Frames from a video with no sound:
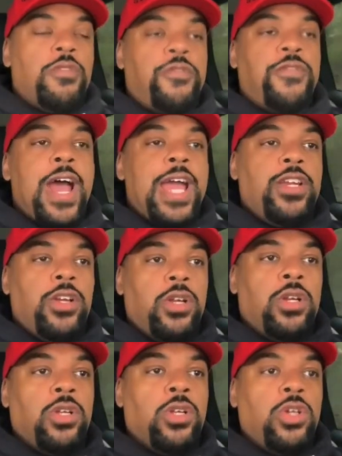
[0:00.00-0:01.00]
fighter
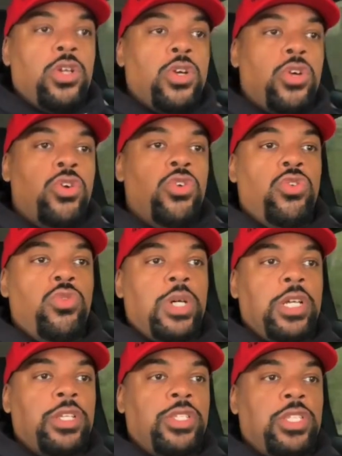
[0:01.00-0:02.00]
who
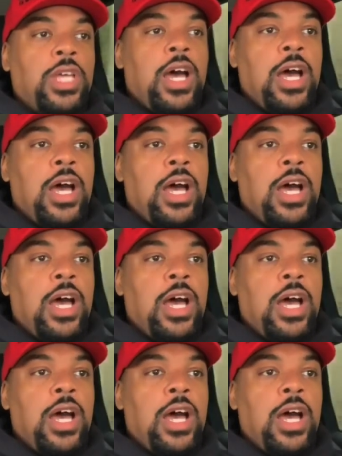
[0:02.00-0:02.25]
was